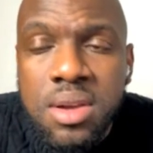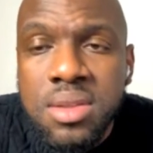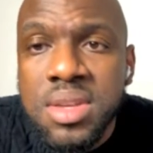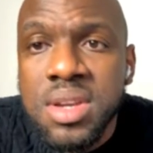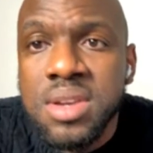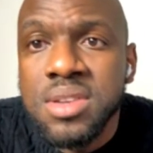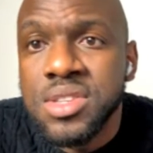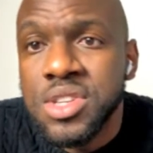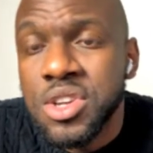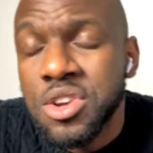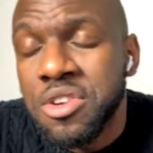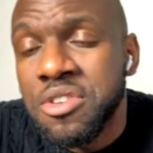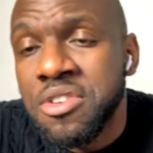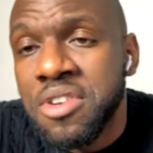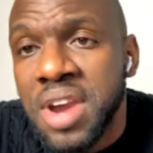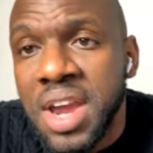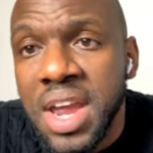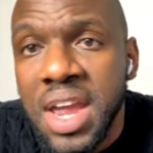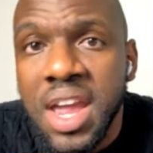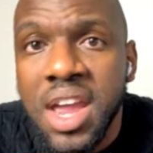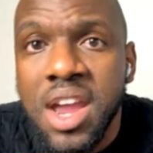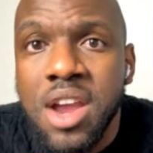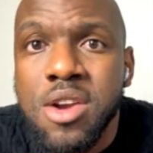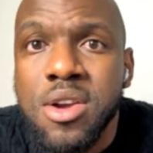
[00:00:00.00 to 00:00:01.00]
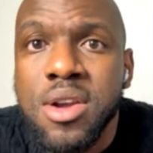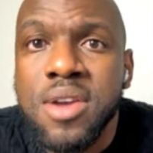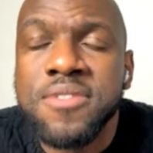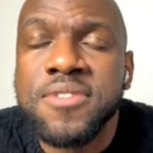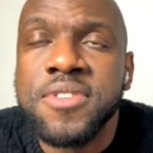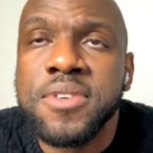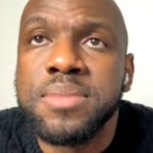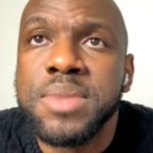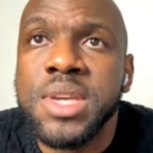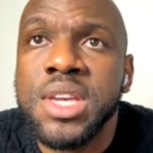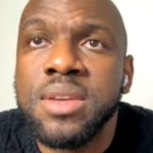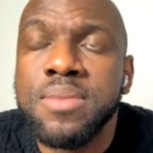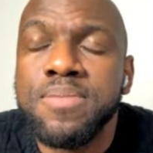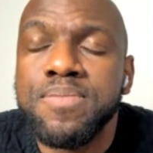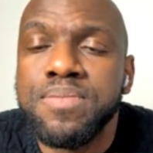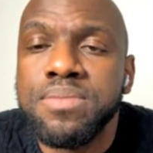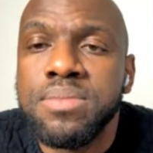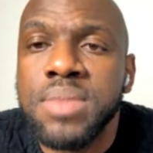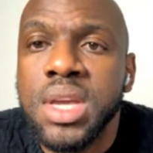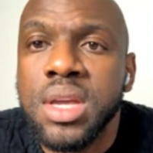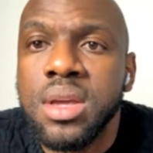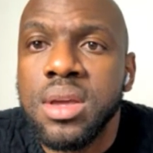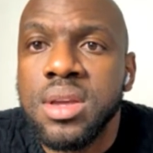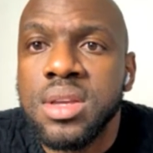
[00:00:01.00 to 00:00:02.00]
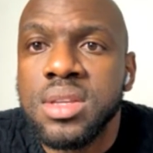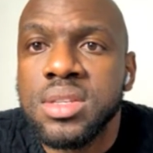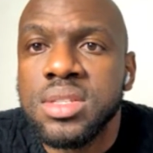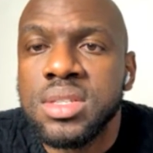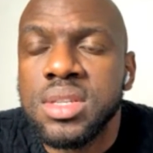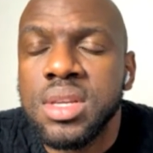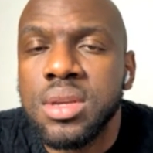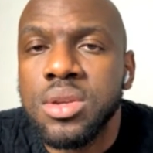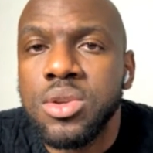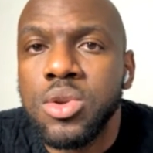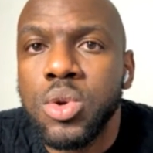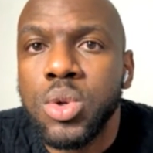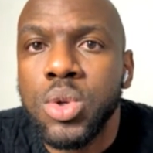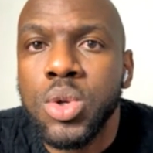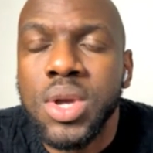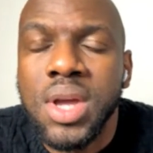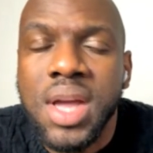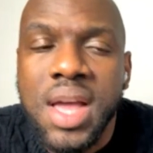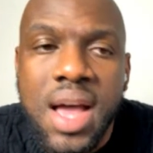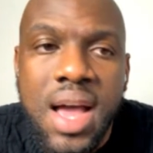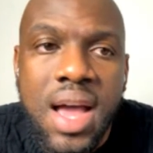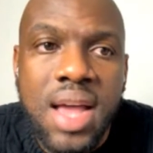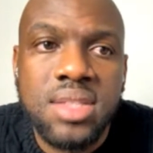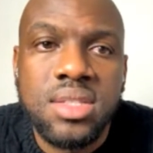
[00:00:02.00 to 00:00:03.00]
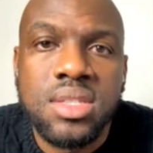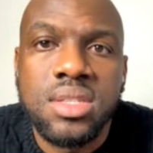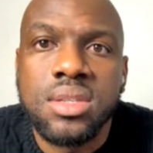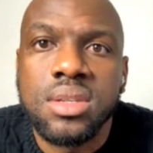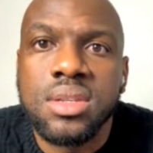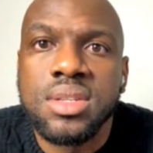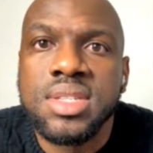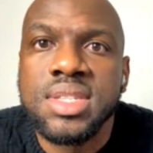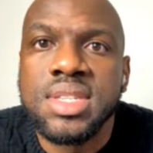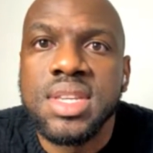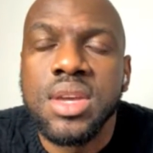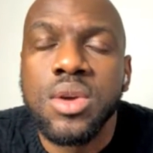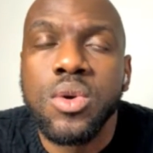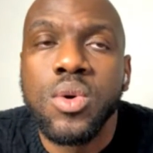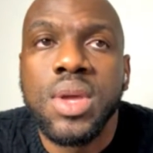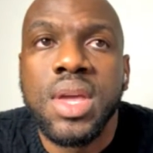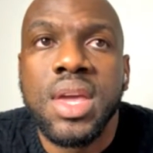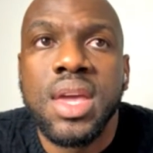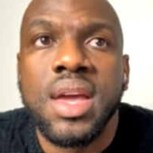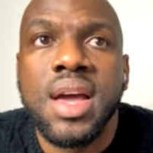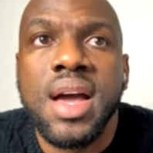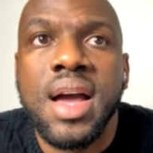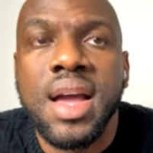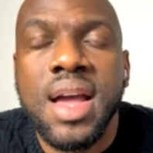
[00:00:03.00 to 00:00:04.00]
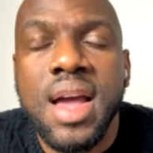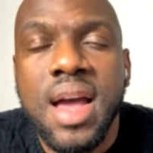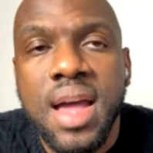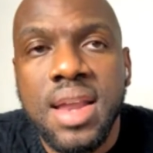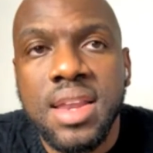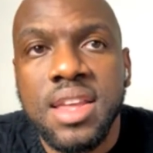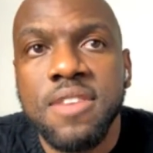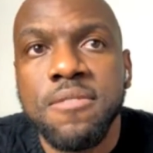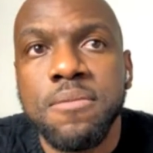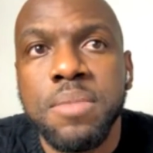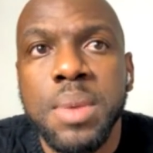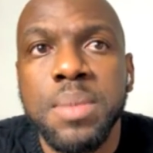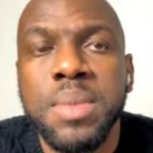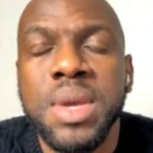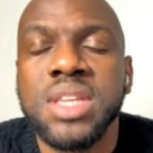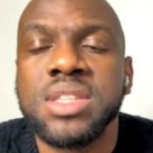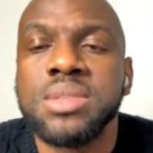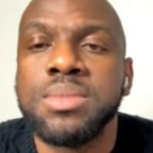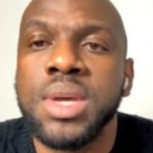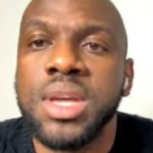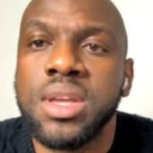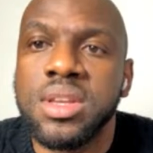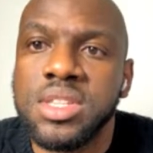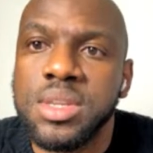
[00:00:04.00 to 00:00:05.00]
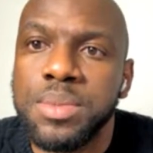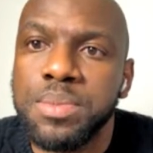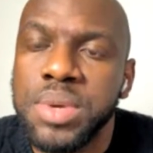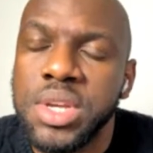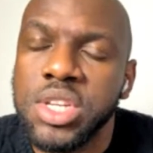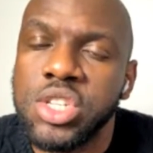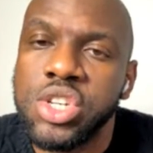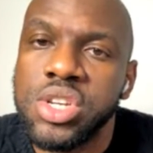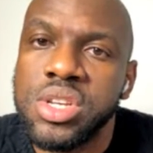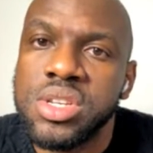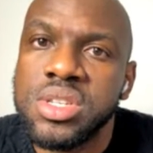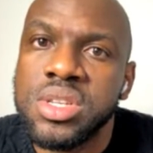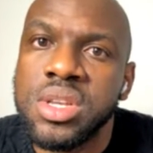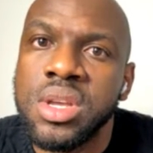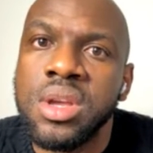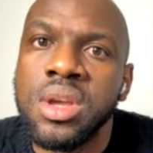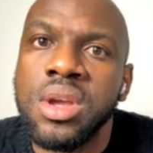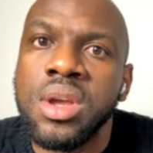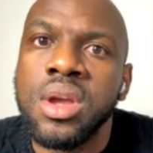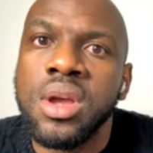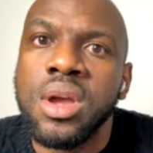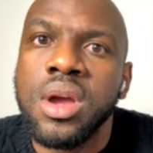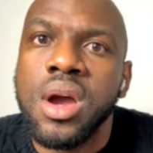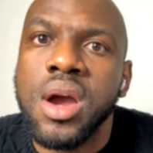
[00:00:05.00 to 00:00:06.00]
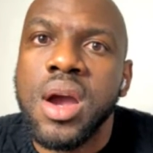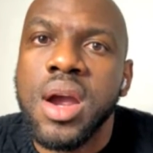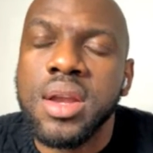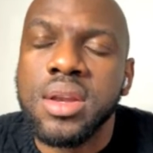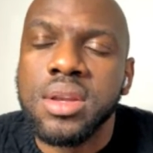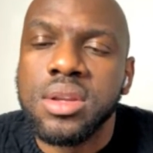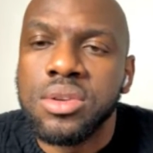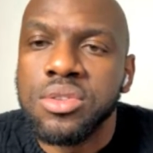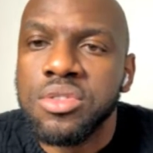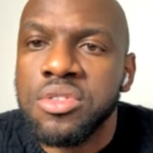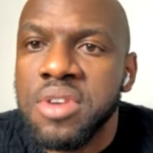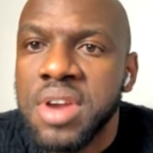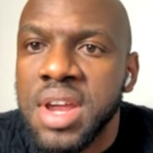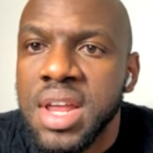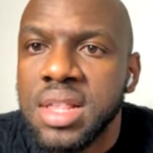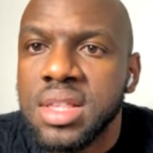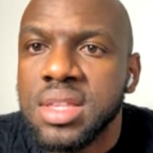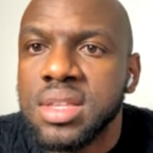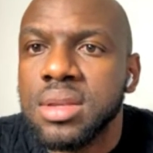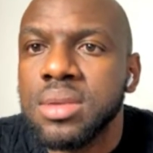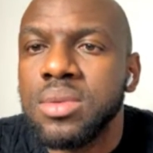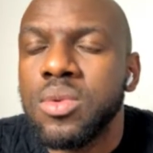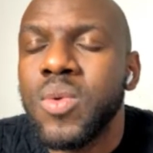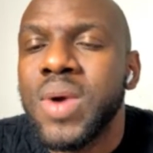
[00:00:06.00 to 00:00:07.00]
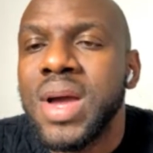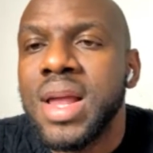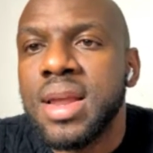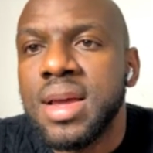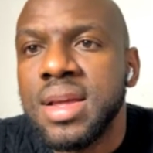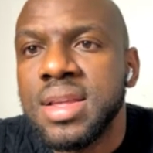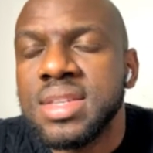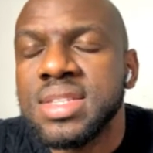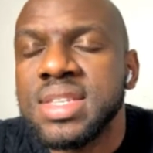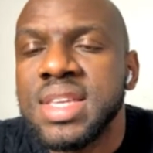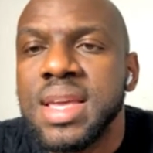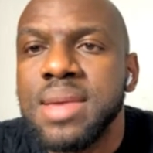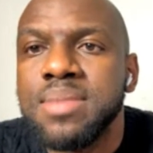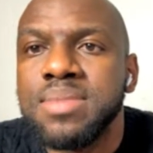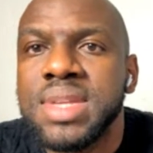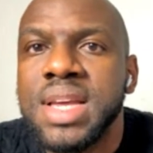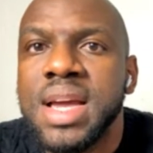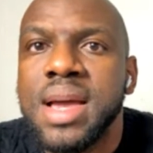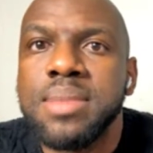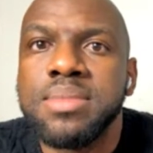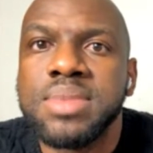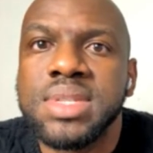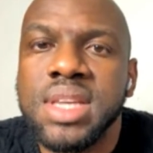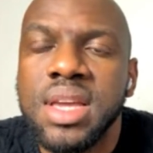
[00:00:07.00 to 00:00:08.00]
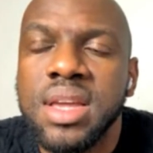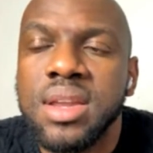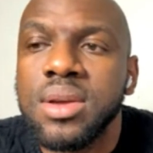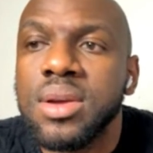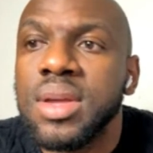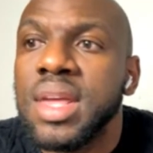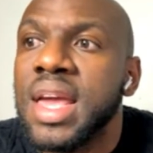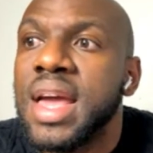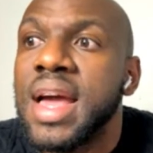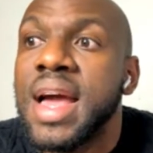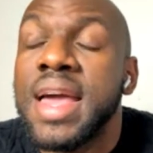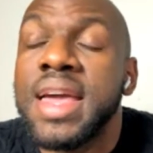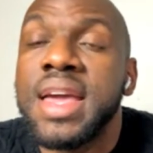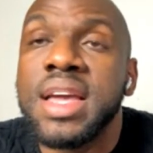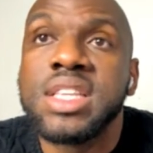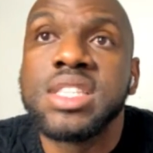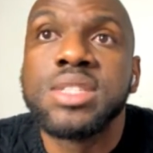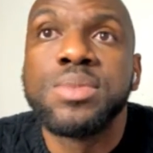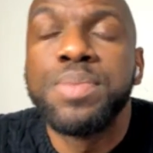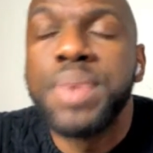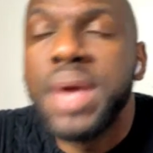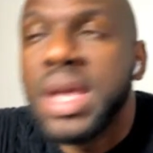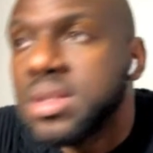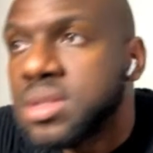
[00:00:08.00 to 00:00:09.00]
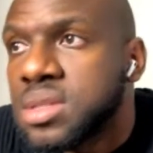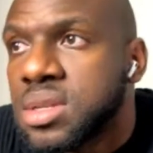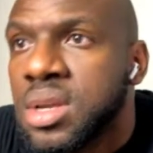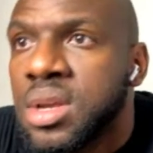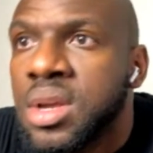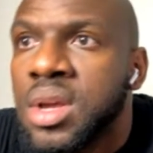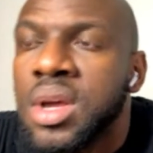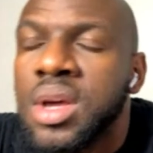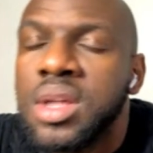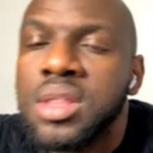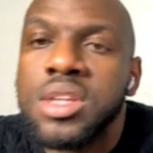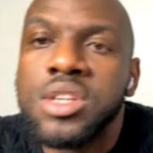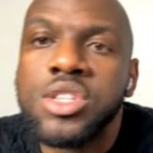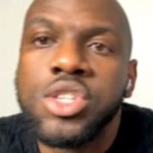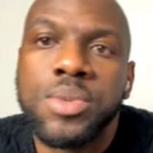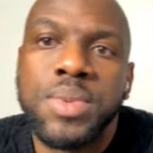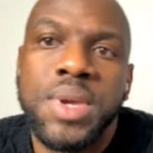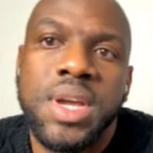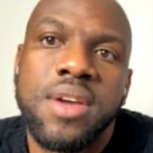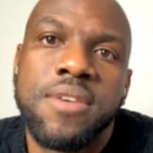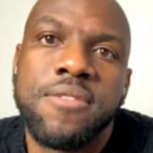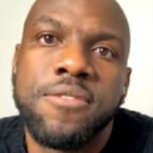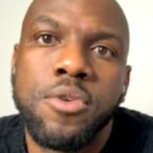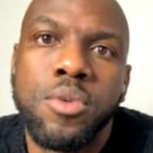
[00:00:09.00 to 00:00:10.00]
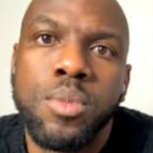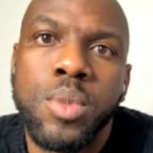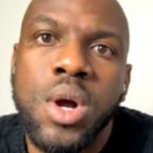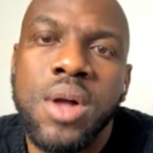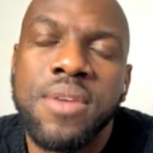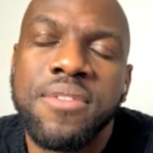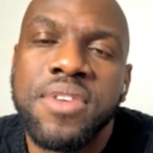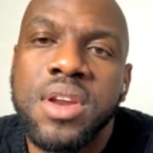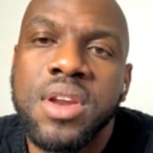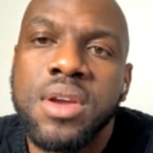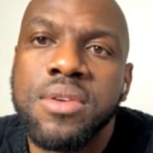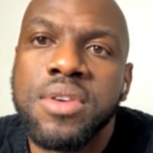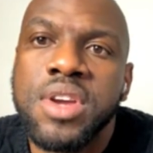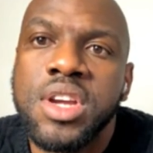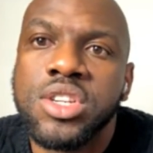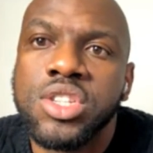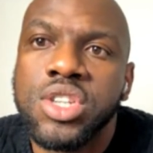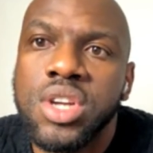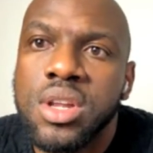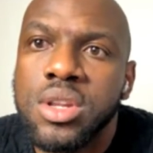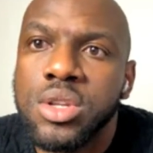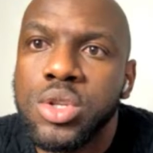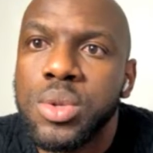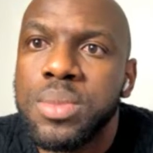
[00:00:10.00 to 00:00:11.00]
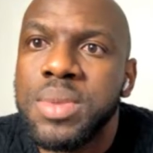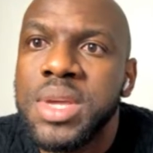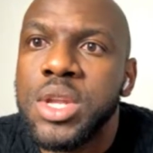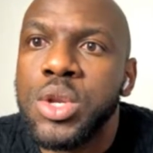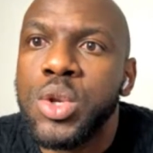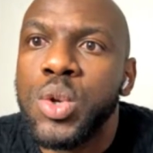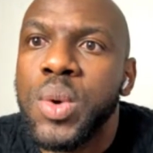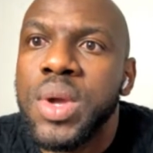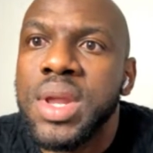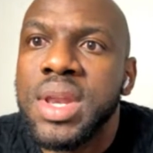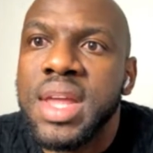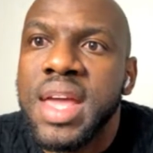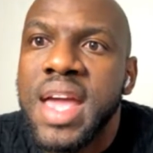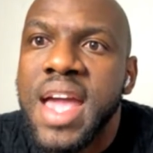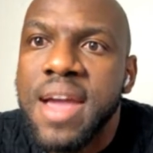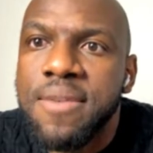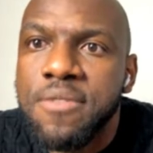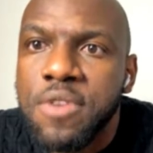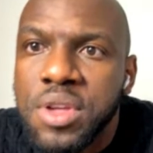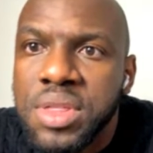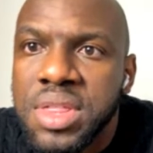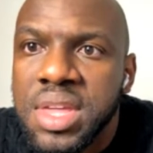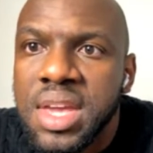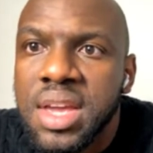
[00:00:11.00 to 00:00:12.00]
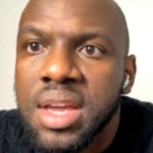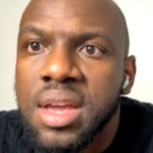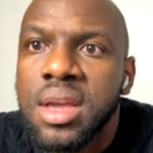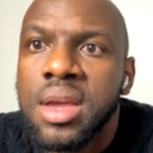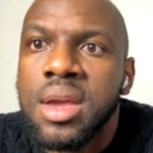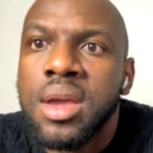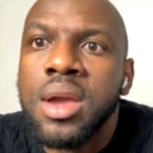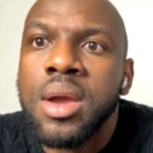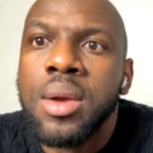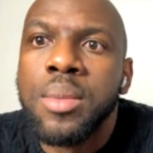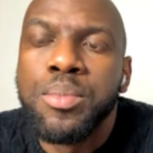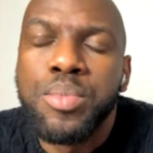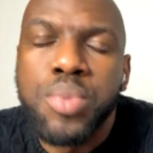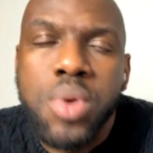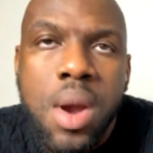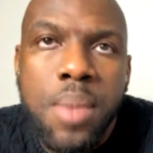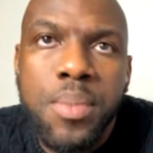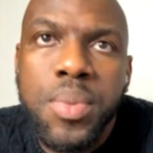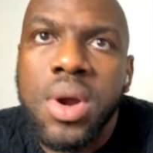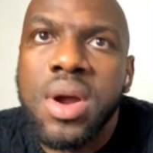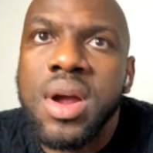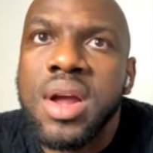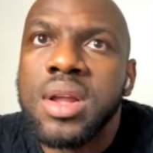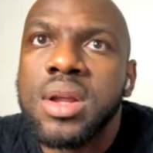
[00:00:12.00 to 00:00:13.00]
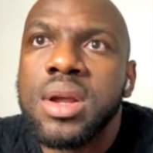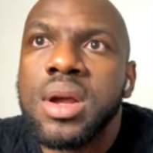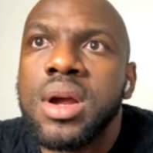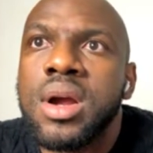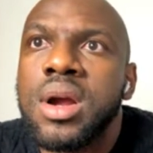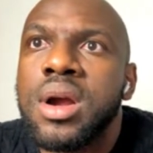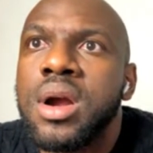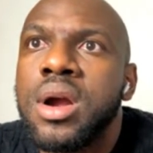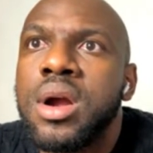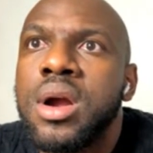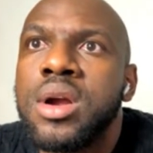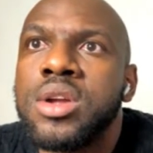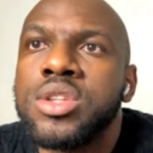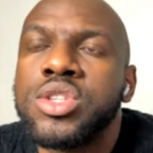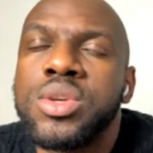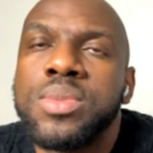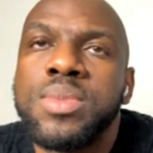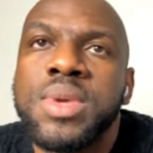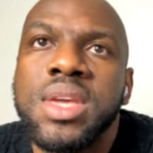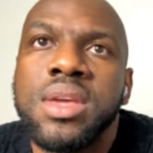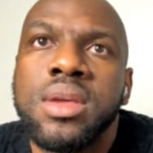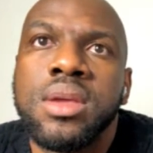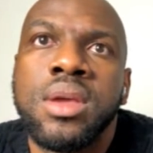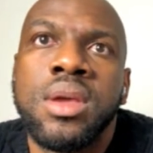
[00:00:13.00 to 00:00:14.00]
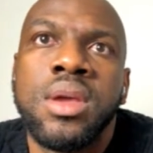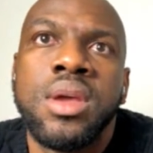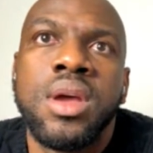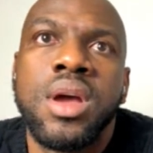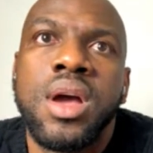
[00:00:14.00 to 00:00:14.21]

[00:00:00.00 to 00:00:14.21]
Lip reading: There's a gray area for me because you can't say, okay, I can't give my best because the pitches aren't great, while at the same time saying, okay, I expect the Jamaica Football Federation to be doing everything proper or to be